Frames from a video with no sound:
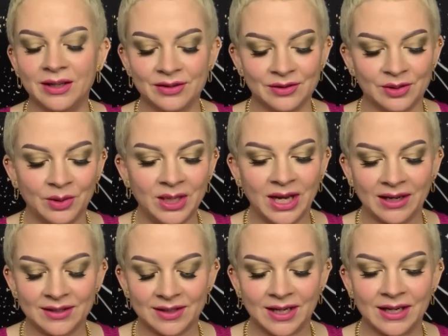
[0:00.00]

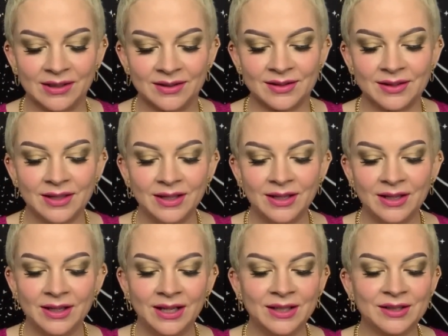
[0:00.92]
zodiac signs,
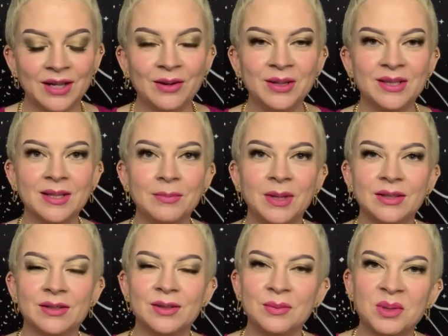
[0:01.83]
it's always something
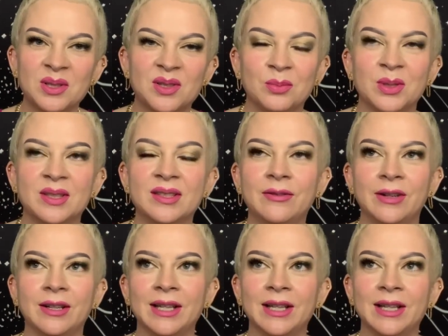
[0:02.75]
super specific.